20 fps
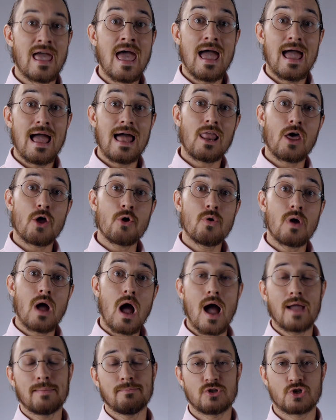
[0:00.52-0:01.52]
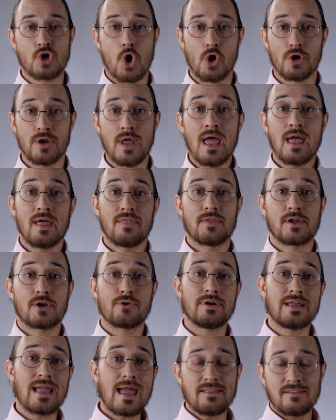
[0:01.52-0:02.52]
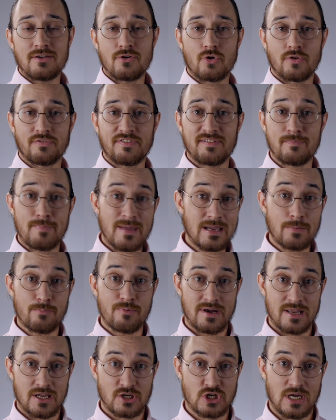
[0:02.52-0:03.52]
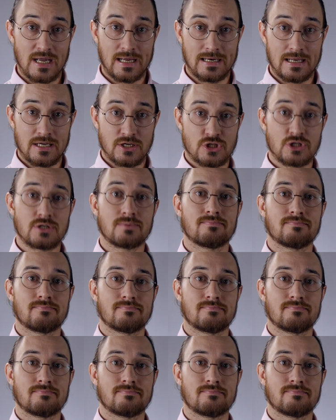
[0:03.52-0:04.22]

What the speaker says: Hello, I'm John, the creator of Speak British English.